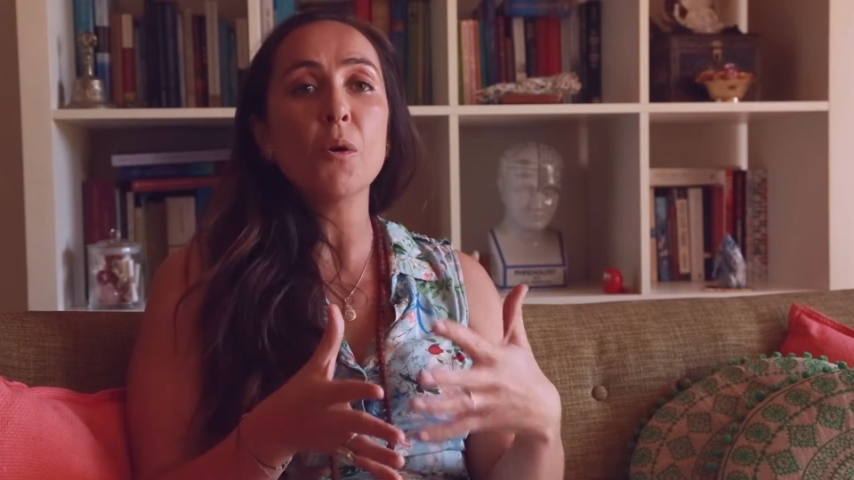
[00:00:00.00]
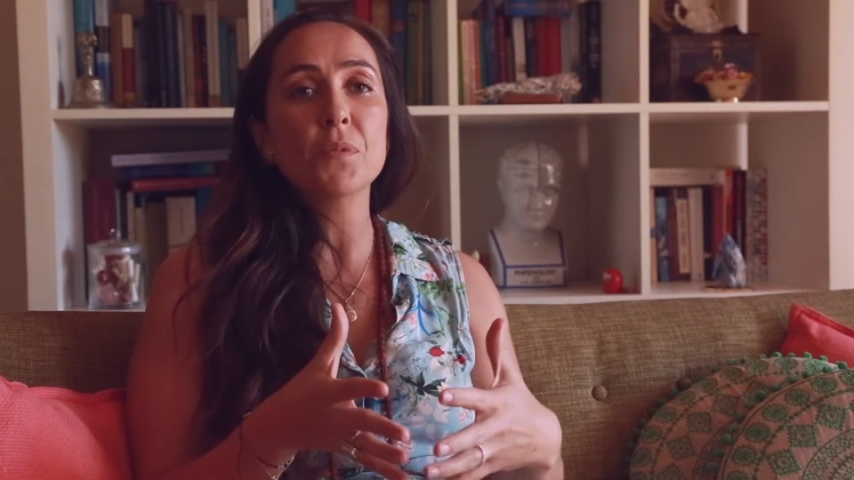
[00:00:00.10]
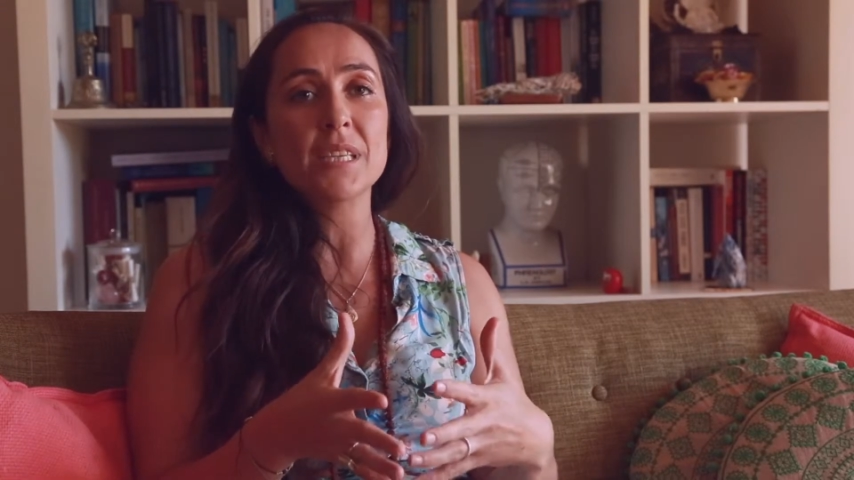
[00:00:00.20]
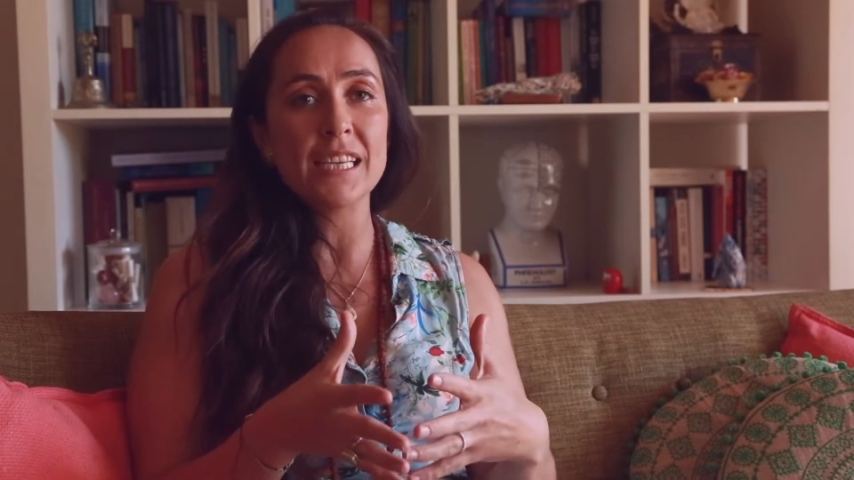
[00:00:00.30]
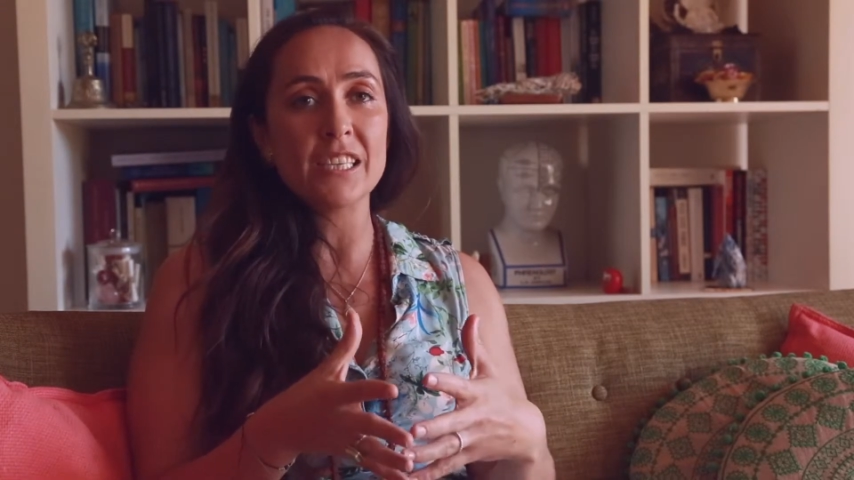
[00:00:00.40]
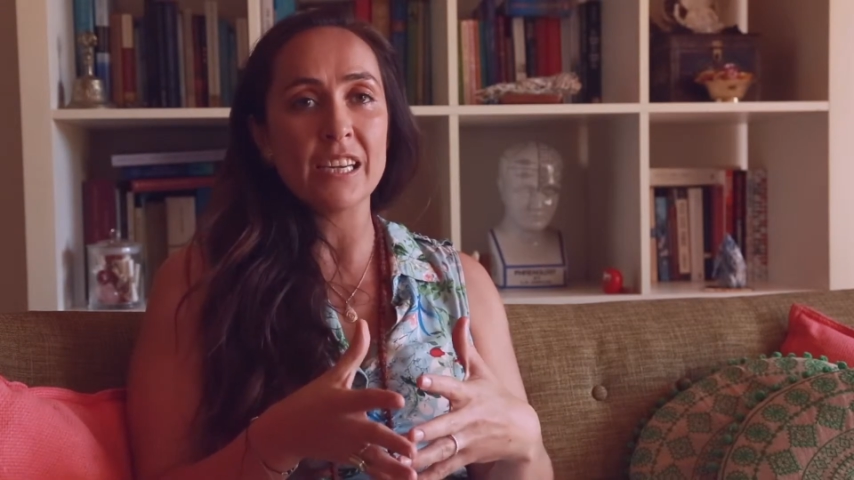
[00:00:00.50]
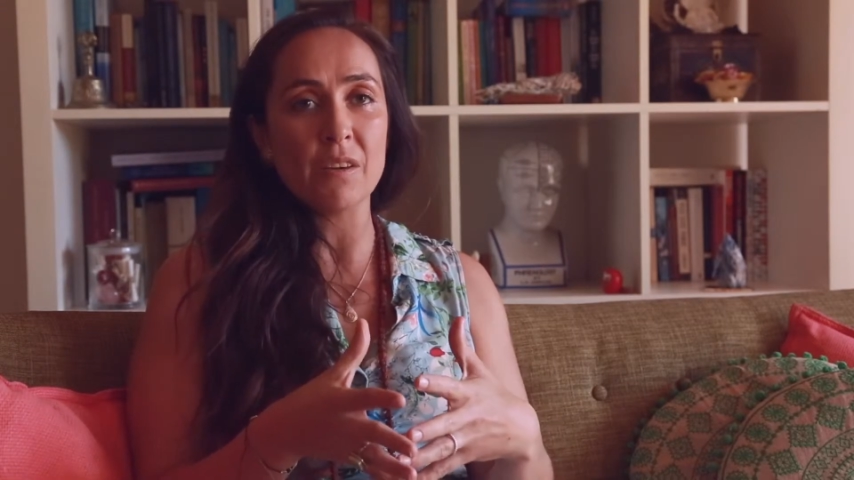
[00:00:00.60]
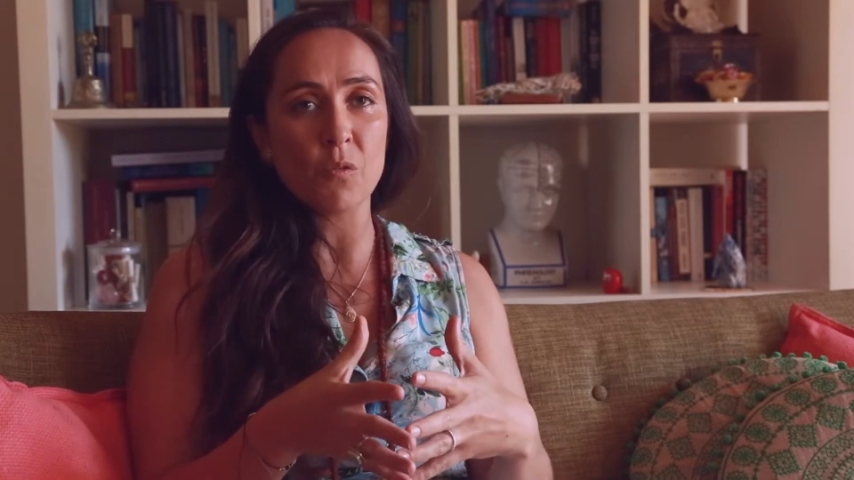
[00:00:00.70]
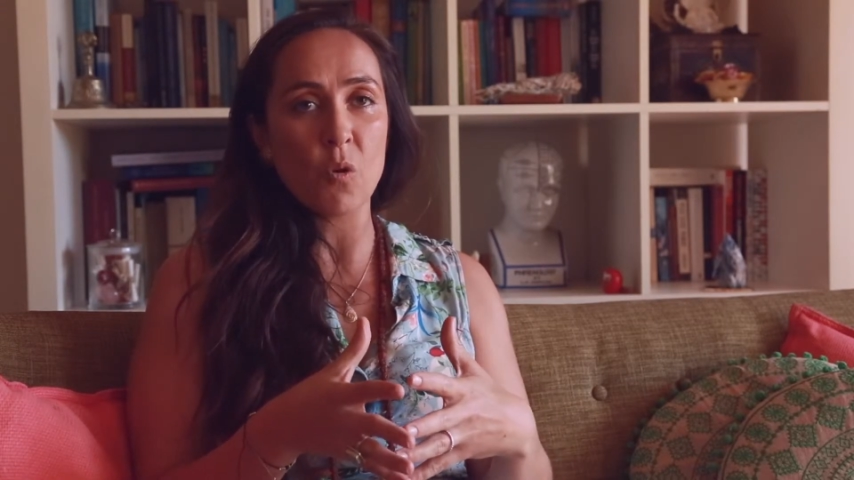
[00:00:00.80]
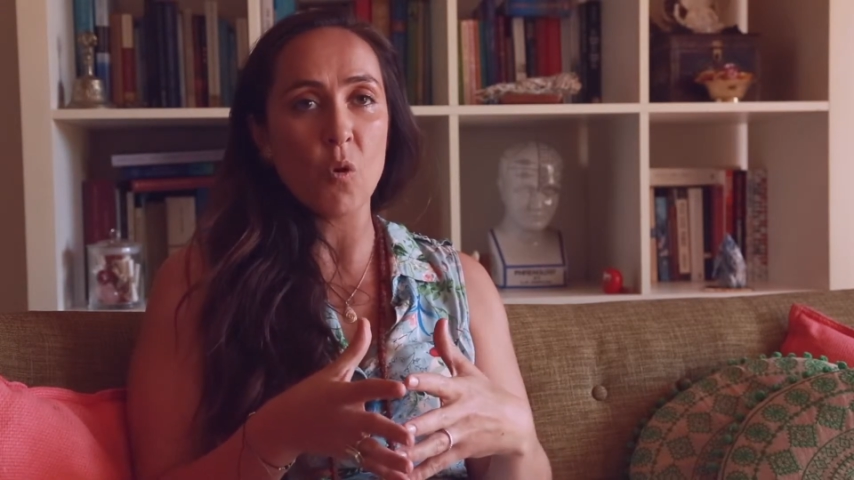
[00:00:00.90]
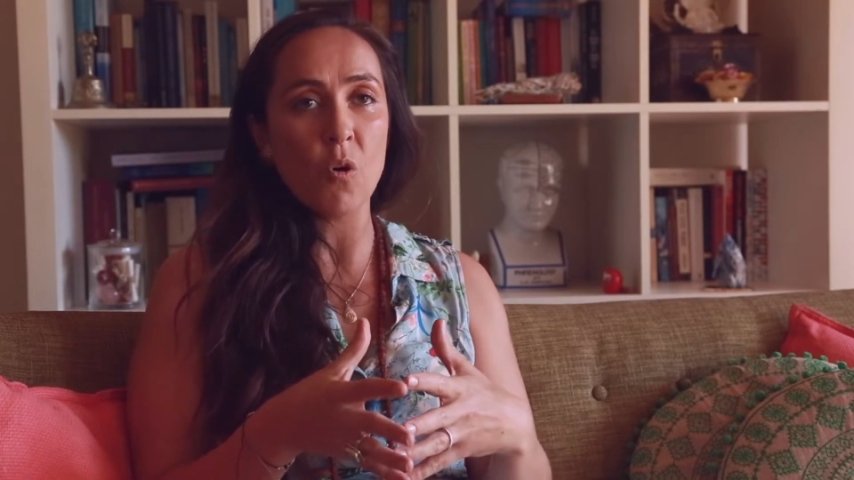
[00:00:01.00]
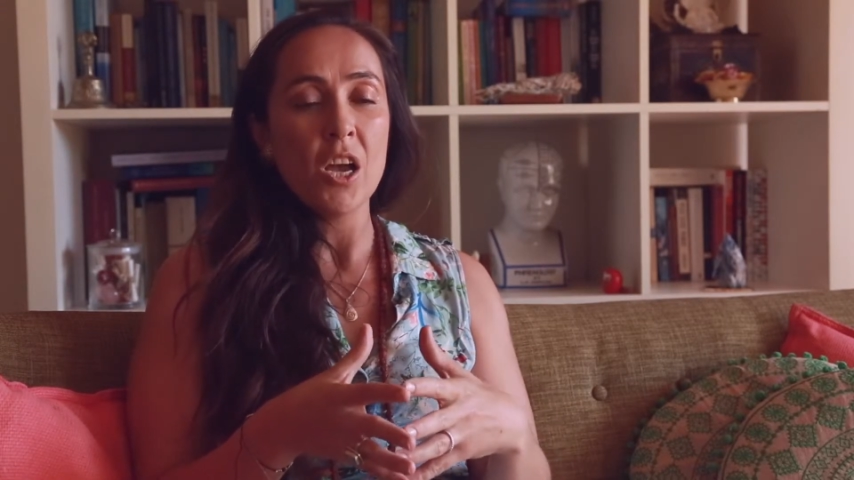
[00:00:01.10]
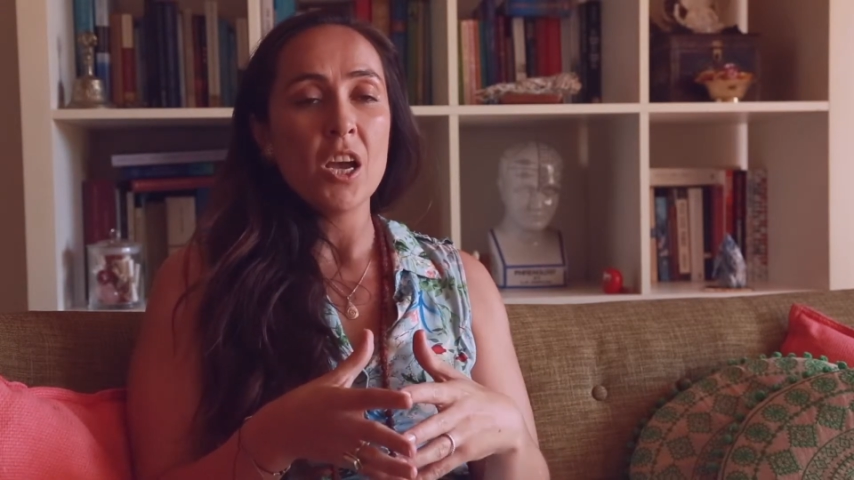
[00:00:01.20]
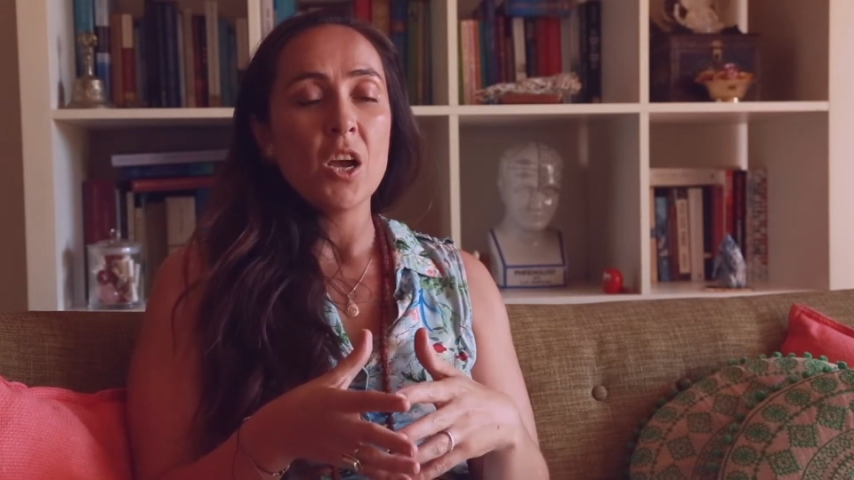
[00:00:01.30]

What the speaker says: updating Raw,